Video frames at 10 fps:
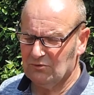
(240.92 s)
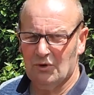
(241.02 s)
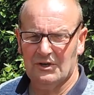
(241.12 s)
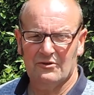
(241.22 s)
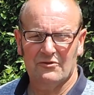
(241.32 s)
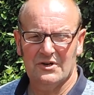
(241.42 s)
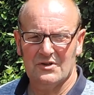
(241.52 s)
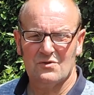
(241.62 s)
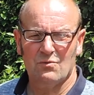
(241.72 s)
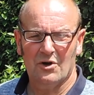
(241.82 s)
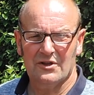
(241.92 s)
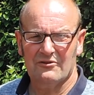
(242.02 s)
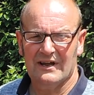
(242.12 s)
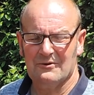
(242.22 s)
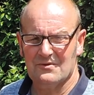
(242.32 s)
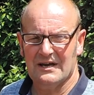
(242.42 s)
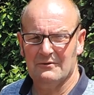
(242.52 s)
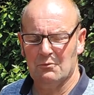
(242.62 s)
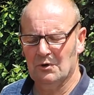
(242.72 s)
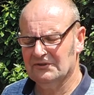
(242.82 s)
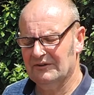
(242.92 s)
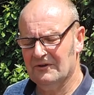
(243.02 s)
was one of the reasons why the crank was how it was,